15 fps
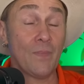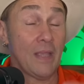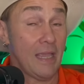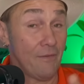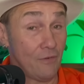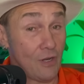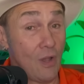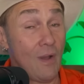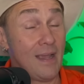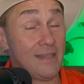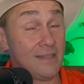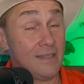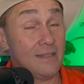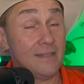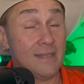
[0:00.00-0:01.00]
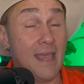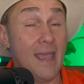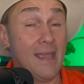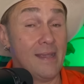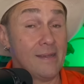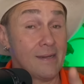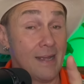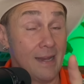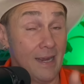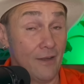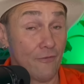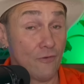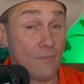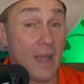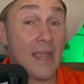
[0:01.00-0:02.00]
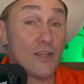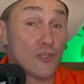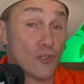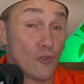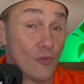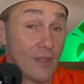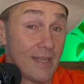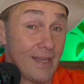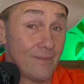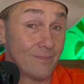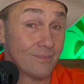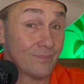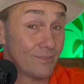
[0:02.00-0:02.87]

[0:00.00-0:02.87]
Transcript: even though I did say, and I got to remind you that